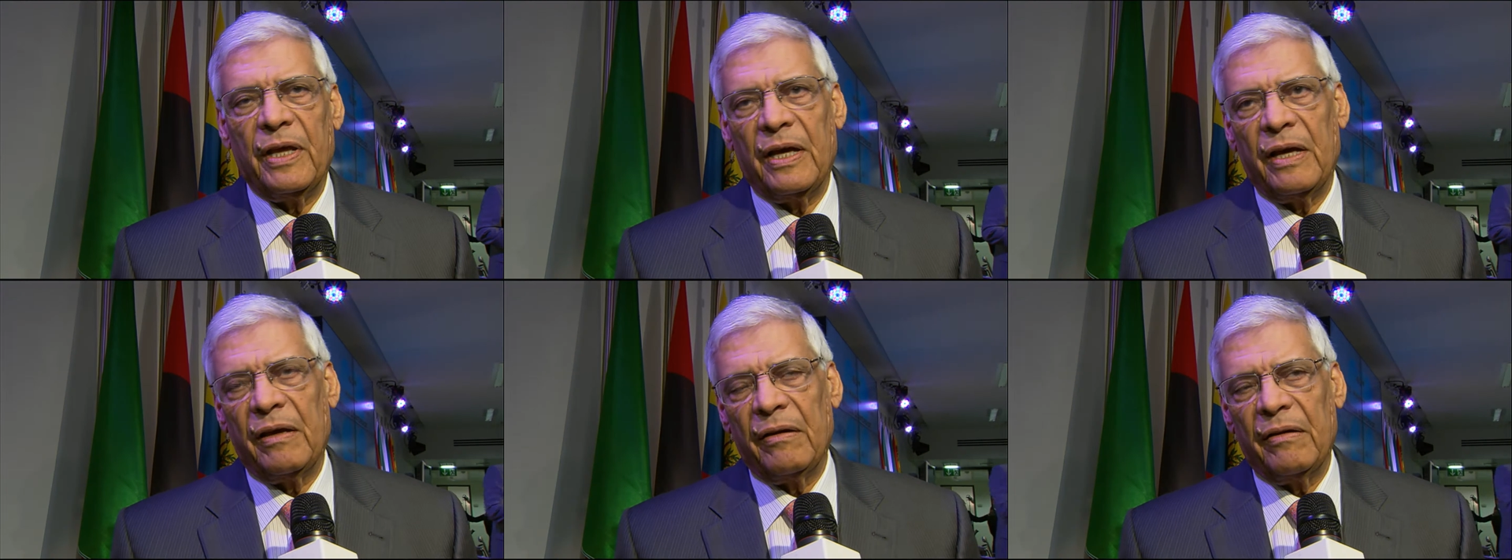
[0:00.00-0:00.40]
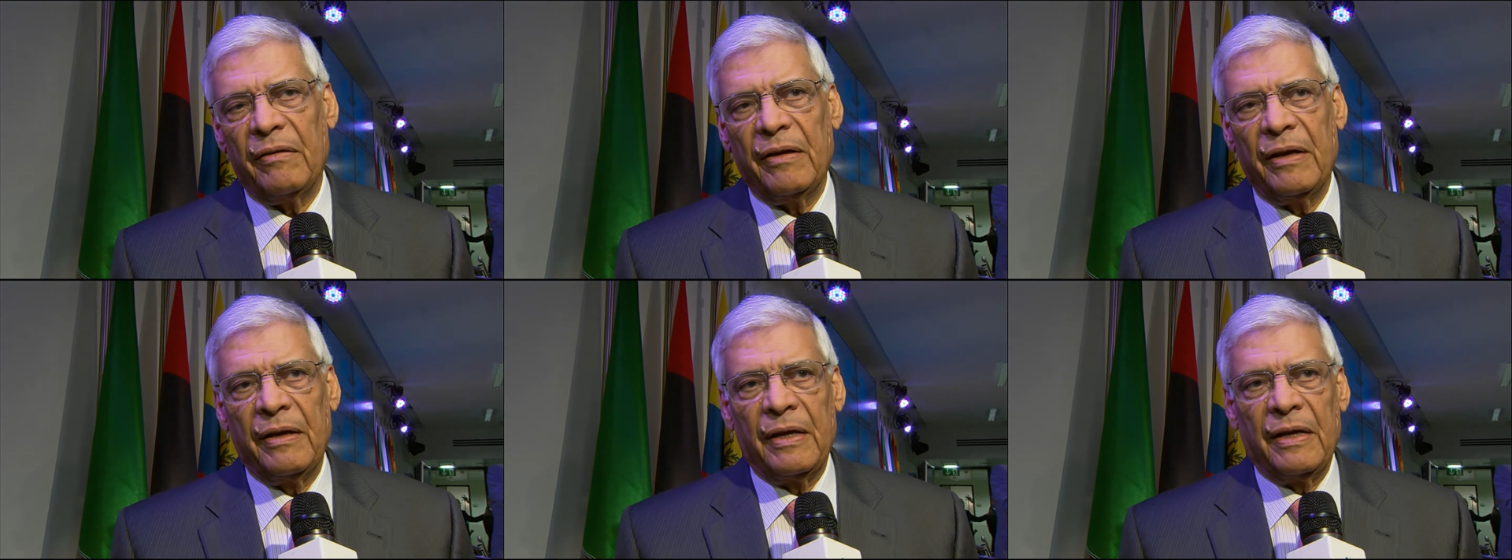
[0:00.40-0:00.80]

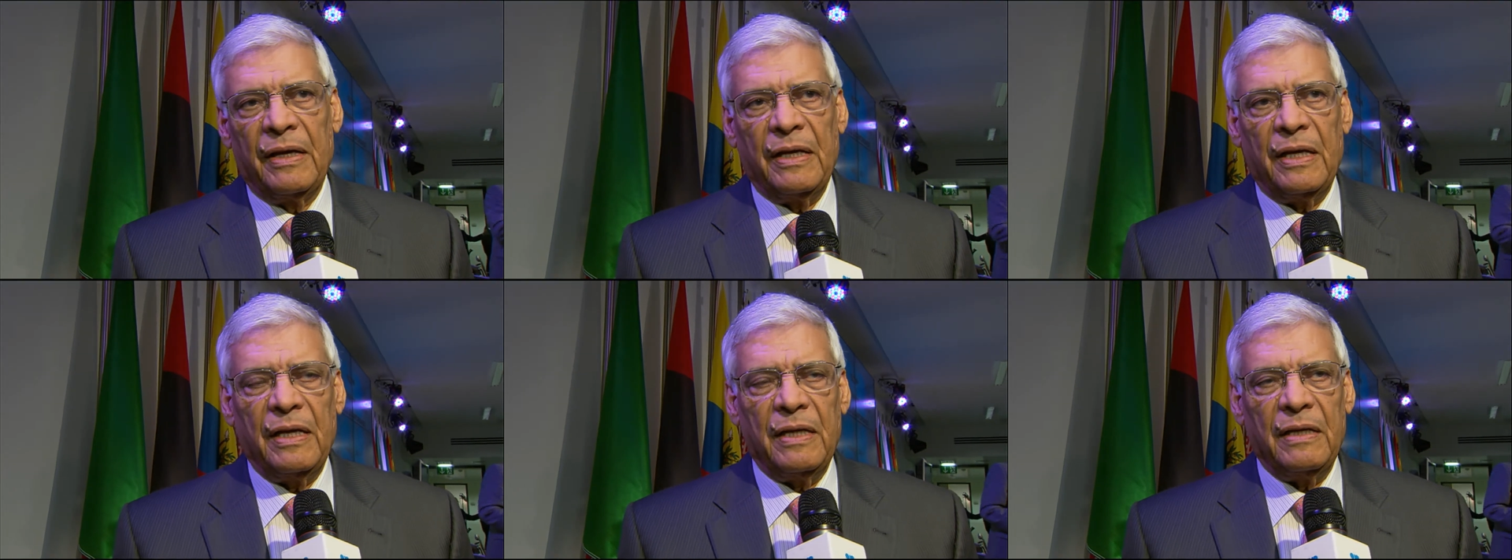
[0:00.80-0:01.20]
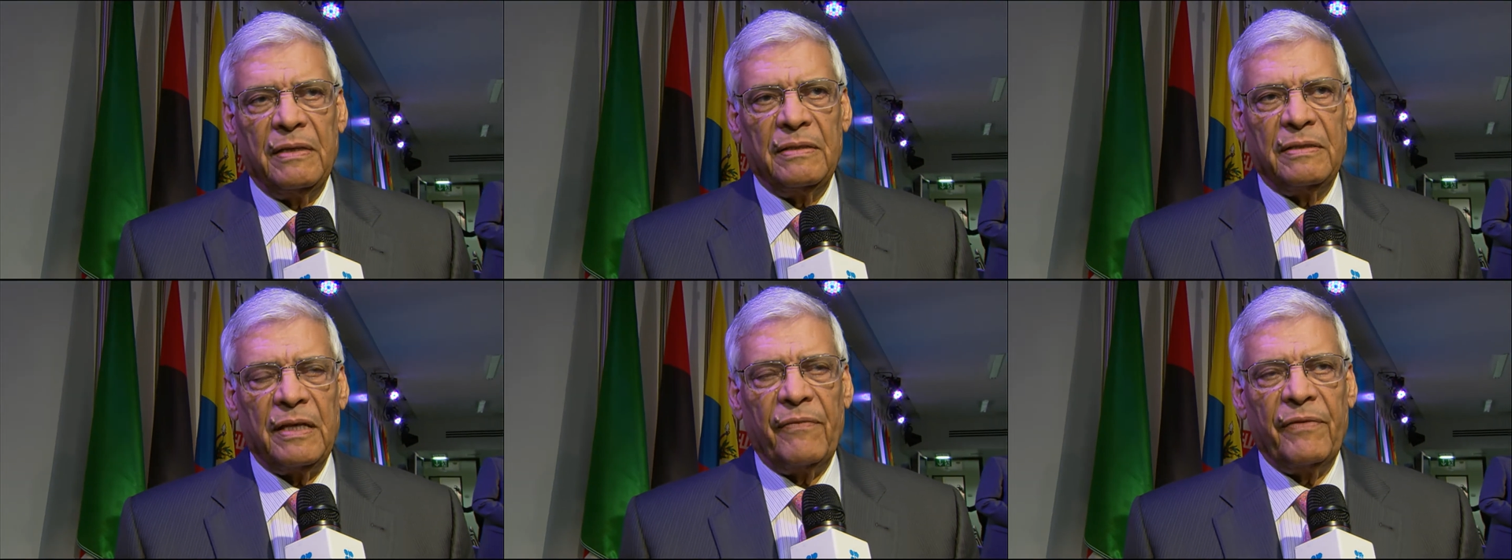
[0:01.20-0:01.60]

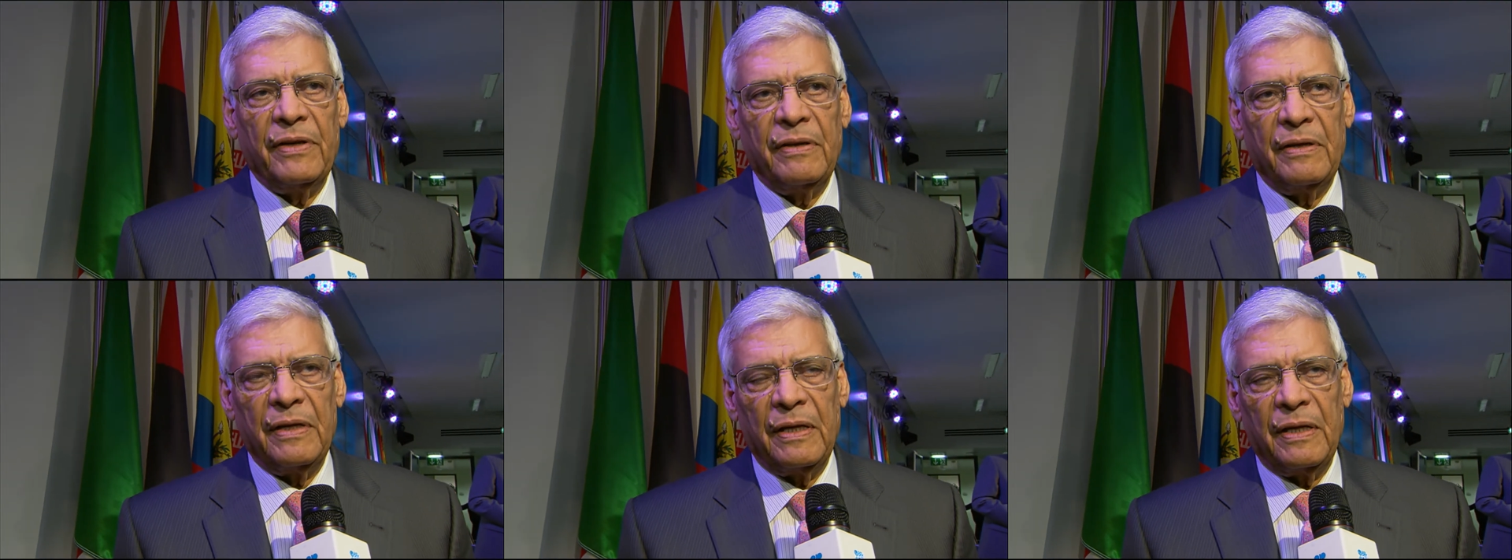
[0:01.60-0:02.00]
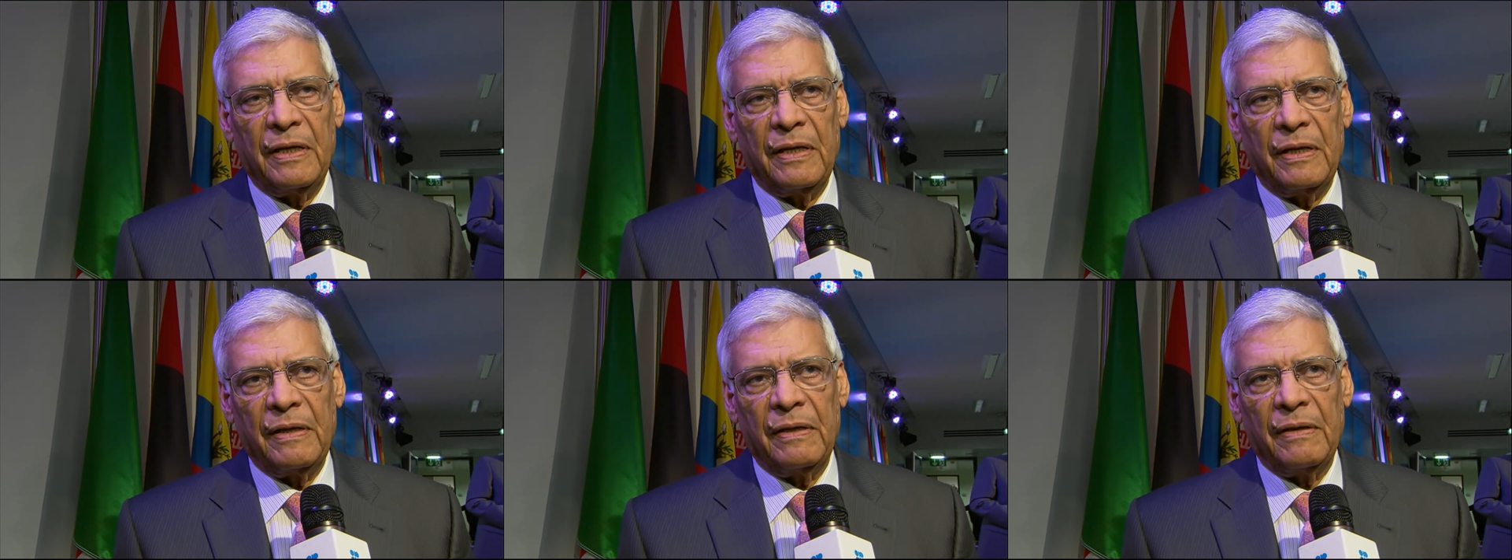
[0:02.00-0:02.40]

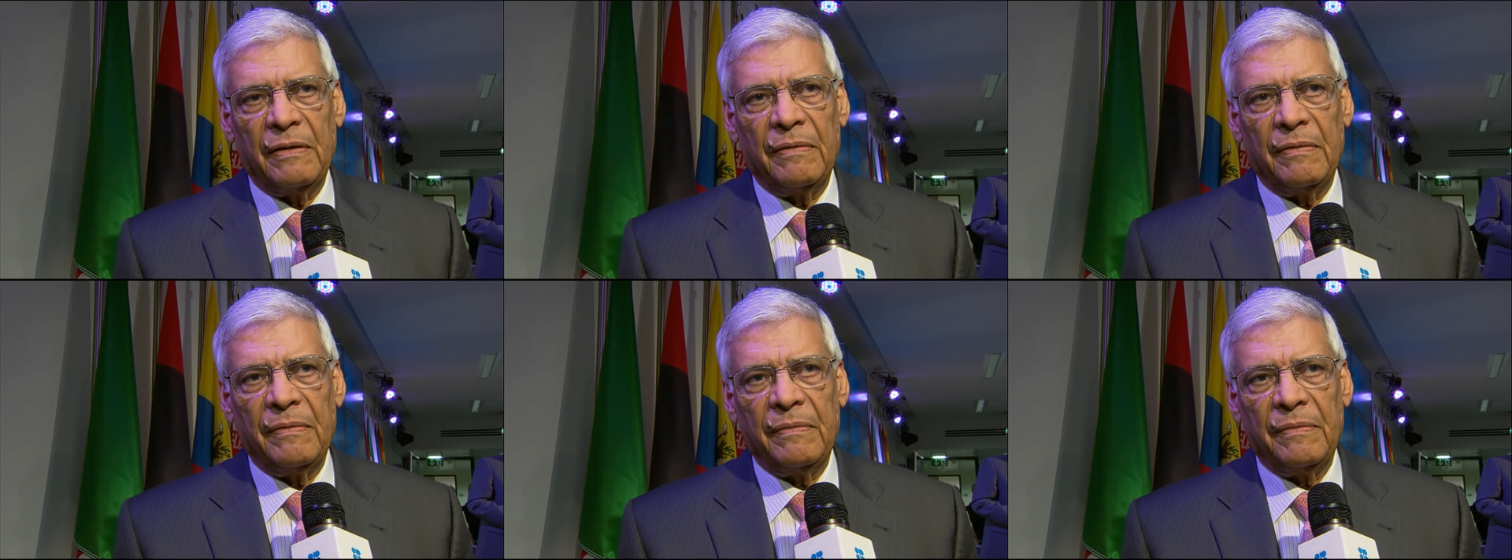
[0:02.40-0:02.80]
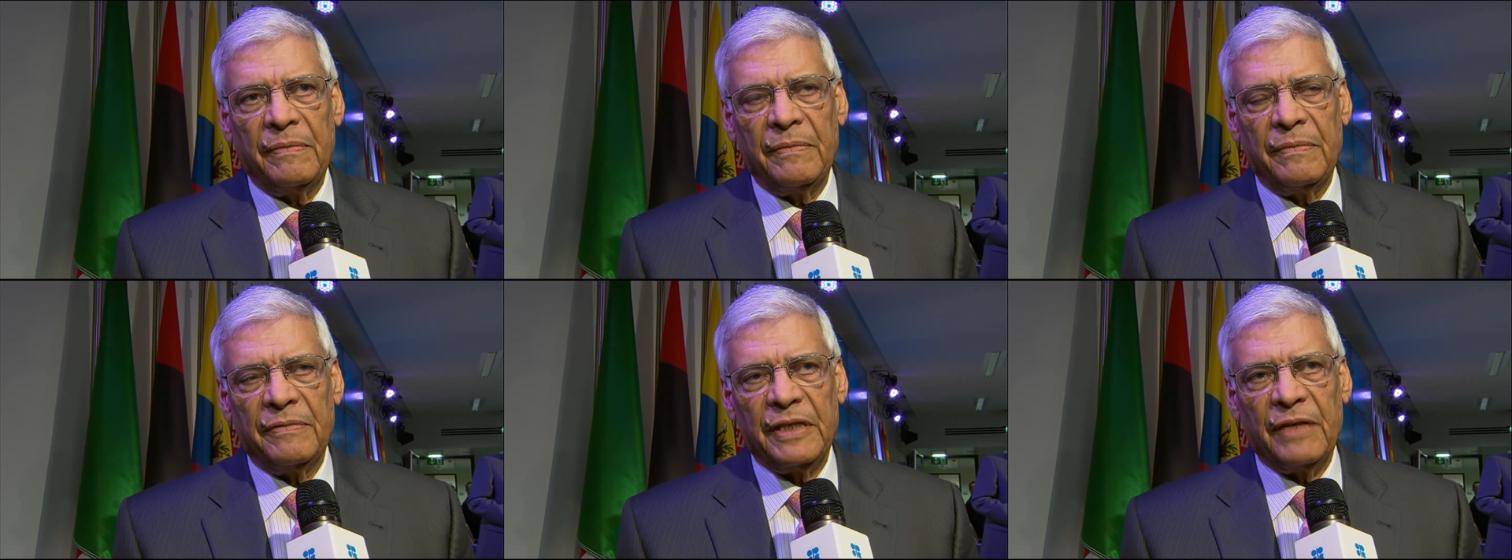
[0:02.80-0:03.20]

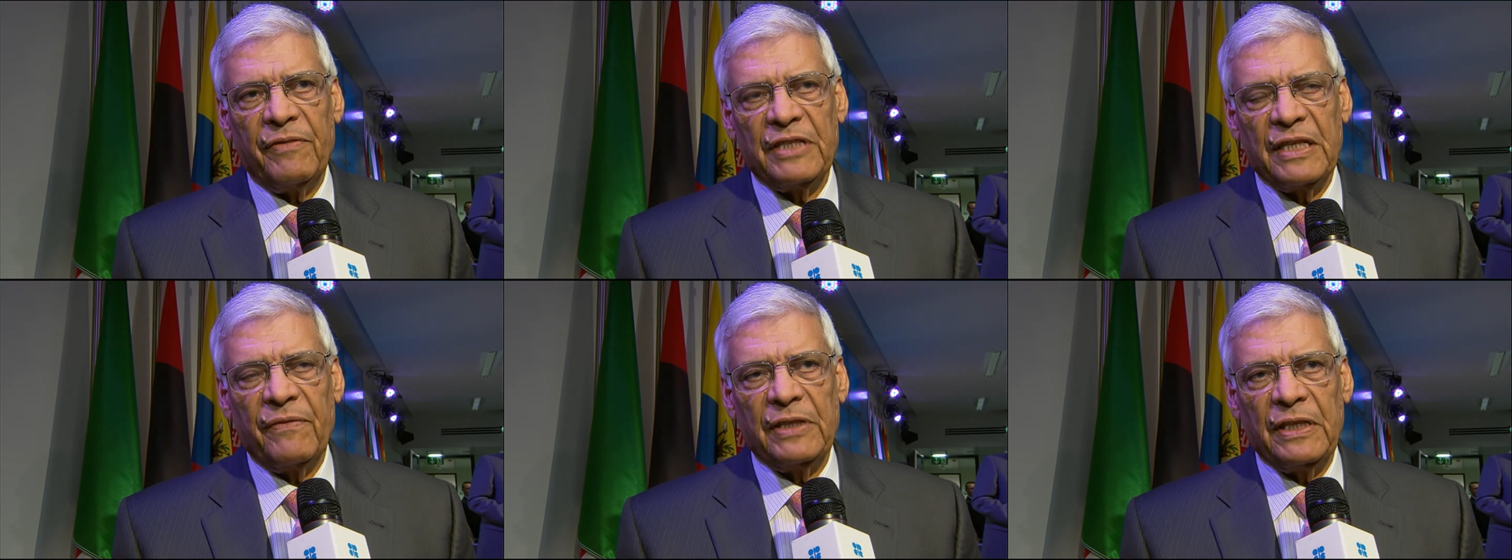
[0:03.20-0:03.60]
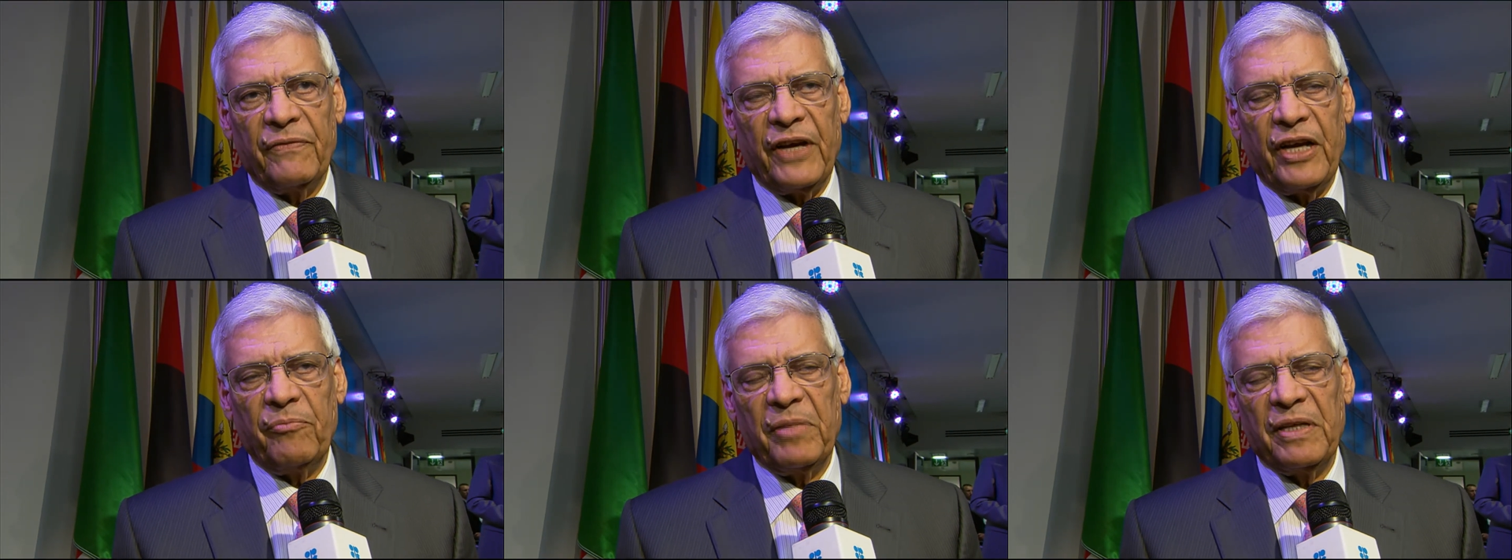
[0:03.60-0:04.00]

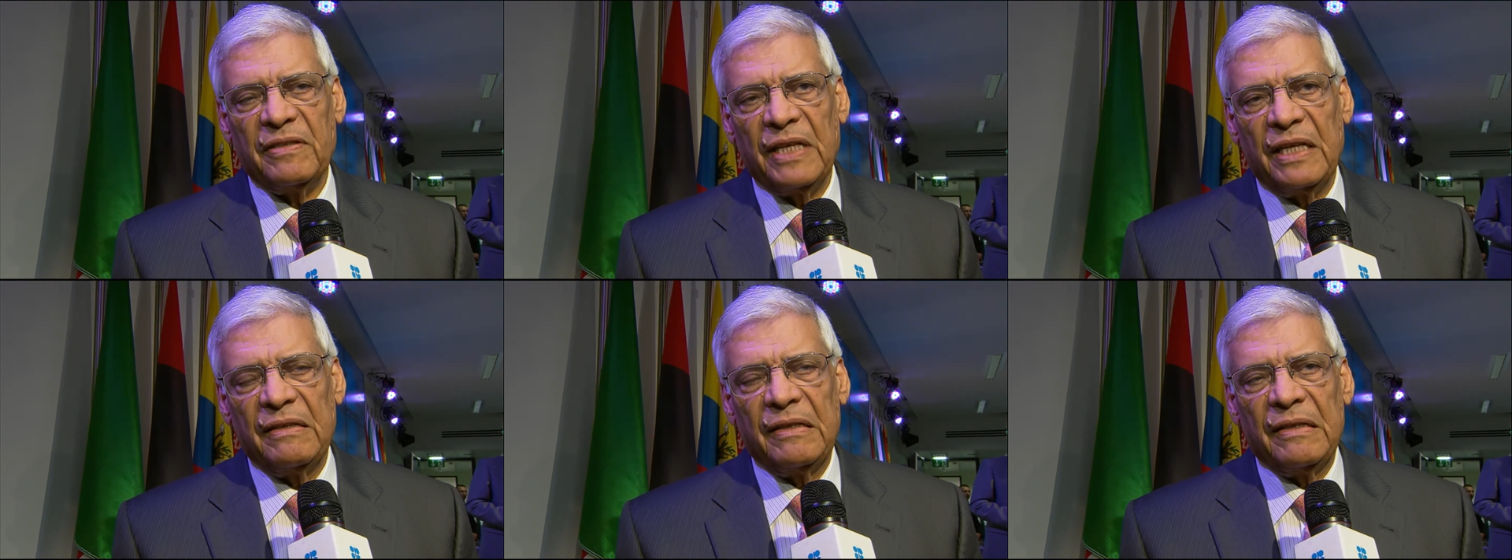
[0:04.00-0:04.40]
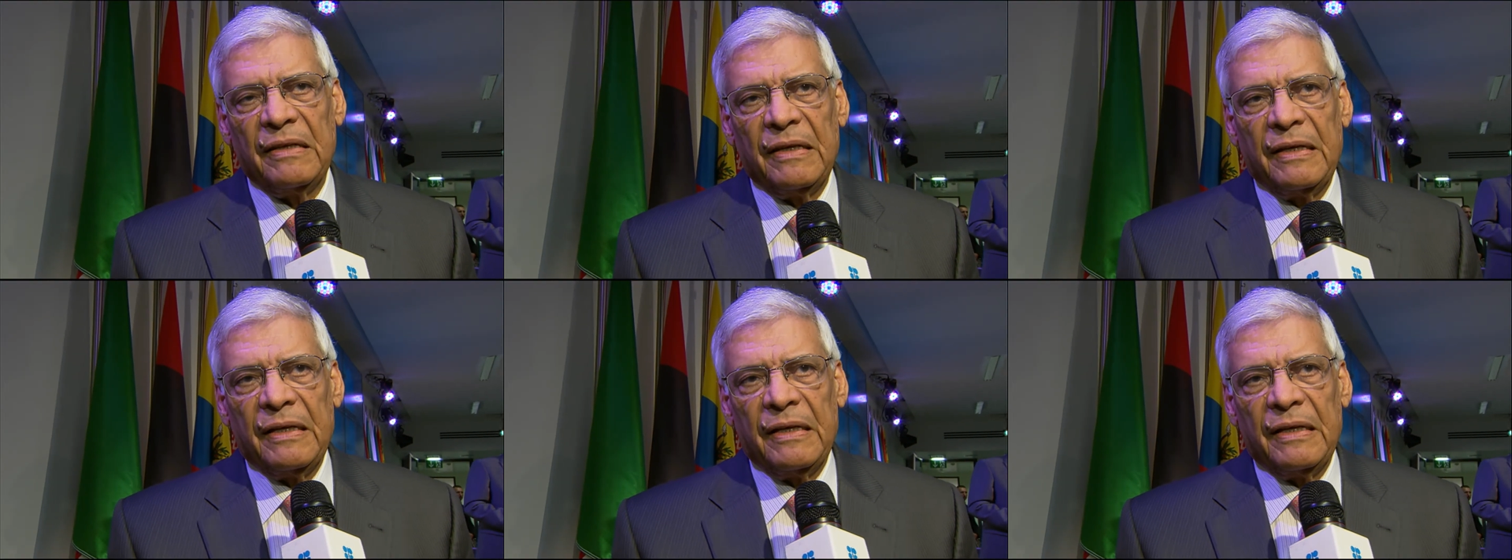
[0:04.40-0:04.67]
7.75%.